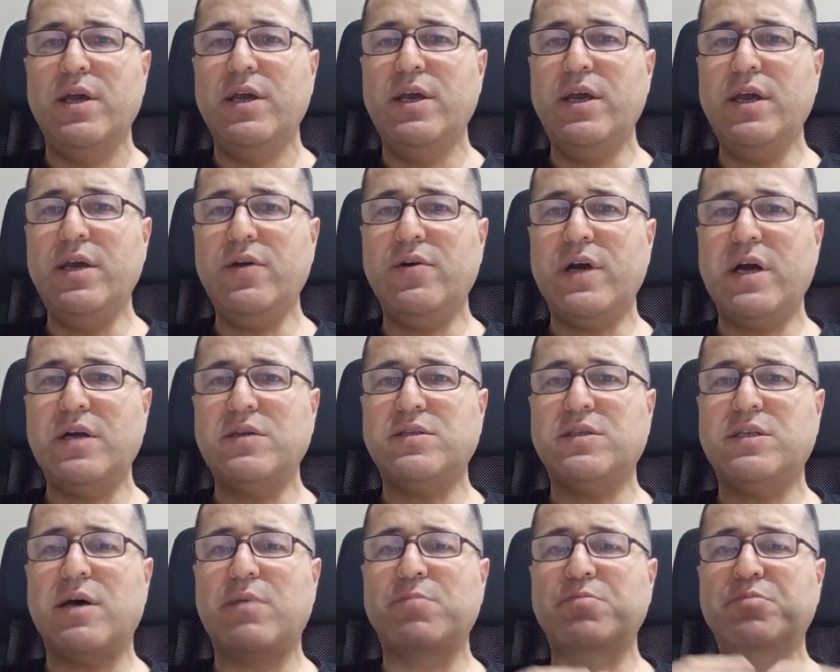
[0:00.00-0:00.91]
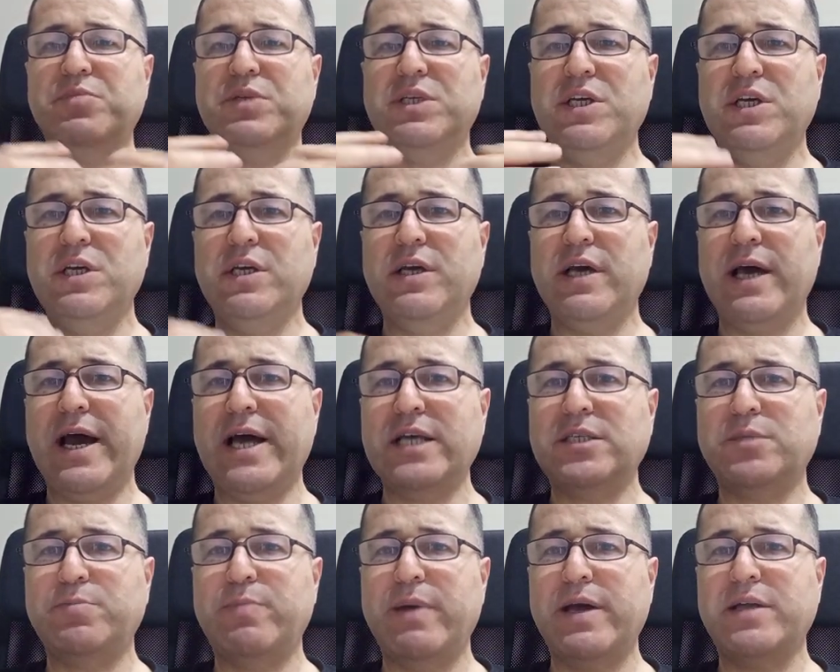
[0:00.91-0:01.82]
Here are some key
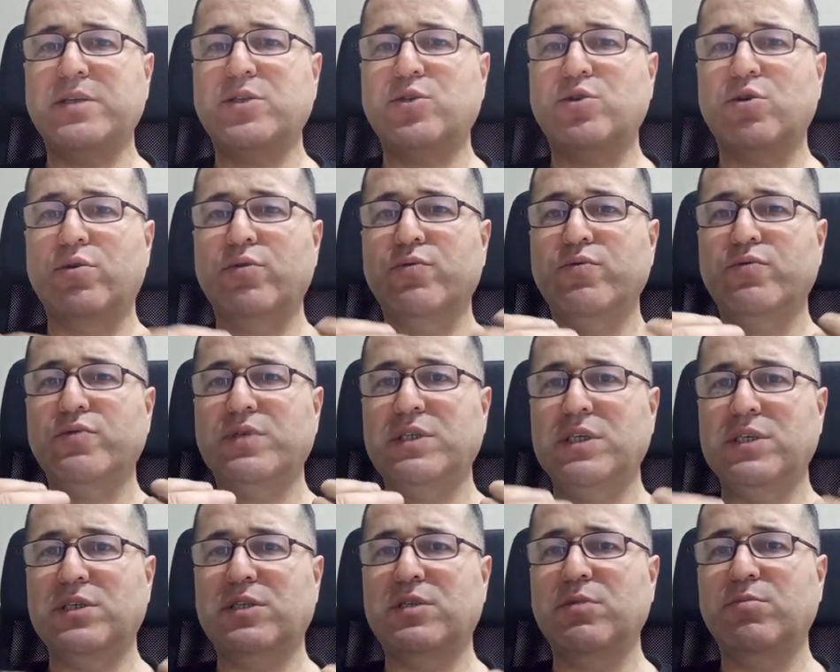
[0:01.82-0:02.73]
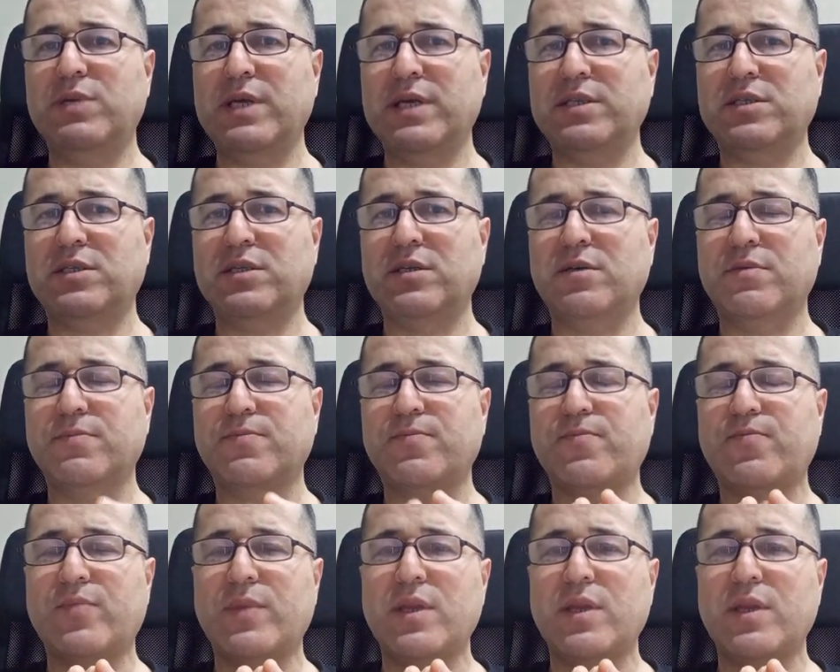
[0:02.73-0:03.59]
aspects of system testing.